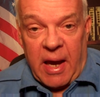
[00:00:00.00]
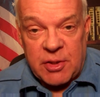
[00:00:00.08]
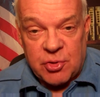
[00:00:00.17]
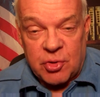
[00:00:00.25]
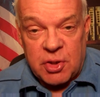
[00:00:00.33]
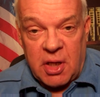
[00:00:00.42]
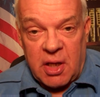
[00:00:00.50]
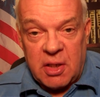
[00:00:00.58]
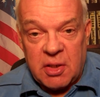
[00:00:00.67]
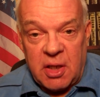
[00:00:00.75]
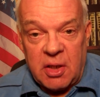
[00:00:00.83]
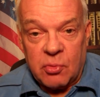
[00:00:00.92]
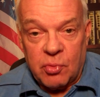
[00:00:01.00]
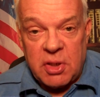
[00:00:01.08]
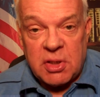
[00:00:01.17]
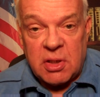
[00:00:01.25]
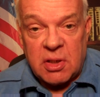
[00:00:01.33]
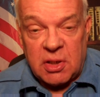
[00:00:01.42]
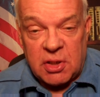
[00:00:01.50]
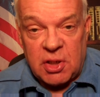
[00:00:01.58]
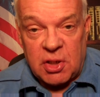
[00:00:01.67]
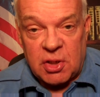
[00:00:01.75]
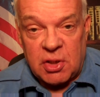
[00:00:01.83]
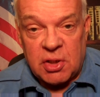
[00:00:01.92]
ascertained in recent
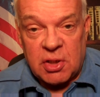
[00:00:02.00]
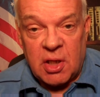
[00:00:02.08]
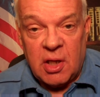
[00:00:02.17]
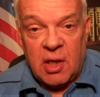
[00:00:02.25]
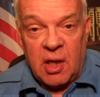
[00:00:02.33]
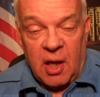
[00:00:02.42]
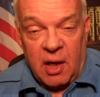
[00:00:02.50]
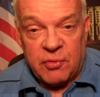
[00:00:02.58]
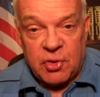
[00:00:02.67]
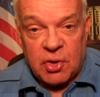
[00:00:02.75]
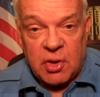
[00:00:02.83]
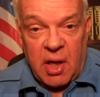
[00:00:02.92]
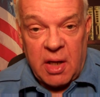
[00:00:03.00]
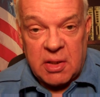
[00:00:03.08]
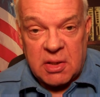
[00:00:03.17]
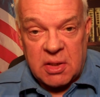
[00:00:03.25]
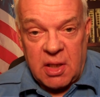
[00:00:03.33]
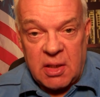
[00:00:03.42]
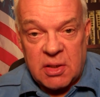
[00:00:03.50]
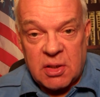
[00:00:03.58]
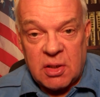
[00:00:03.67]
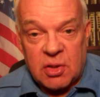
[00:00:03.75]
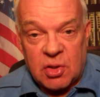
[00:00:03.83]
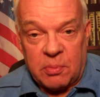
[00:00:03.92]
decisions of the United
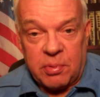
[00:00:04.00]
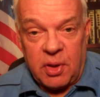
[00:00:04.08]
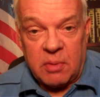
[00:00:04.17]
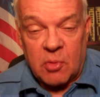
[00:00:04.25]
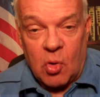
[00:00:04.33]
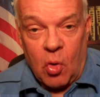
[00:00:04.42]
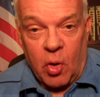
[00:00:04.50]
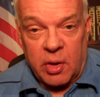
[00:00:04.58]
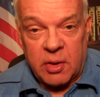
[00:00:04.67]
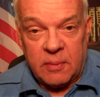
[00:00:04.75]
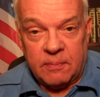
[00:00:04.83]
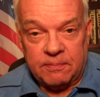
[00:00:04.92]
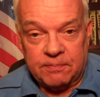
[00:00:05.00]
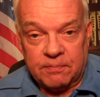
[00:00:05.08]
States Supreme Court.